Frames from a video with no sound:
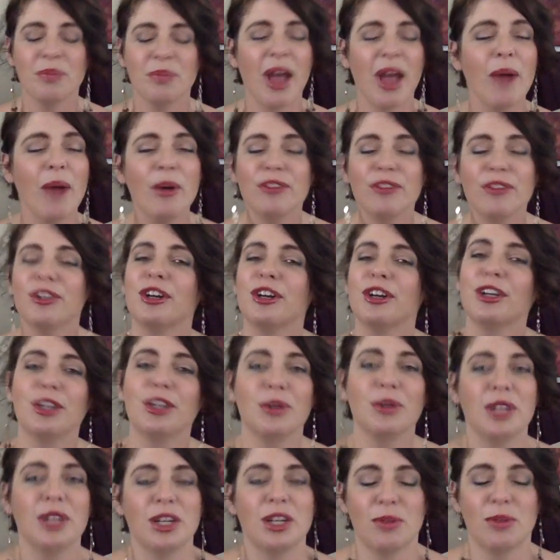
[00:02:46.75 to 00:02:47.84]
However
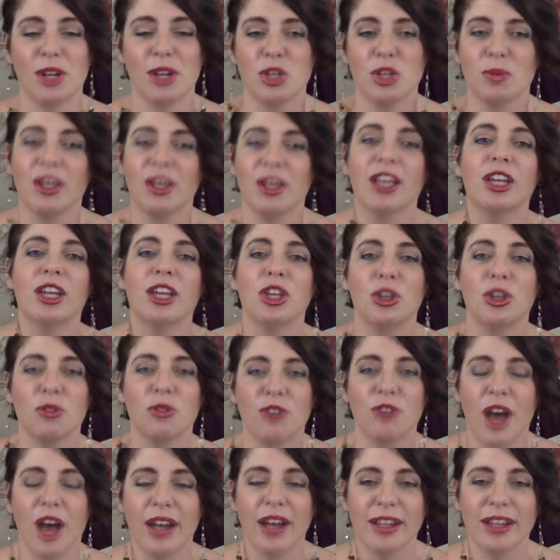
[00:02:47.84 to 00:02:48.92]
you need to reach me,
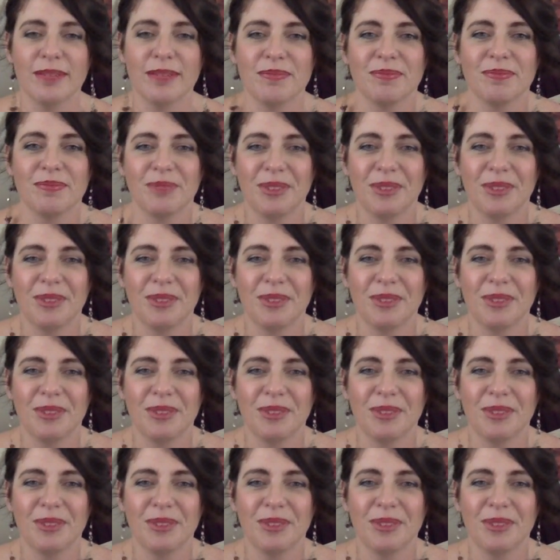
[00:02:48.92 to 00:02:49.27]
you've got it.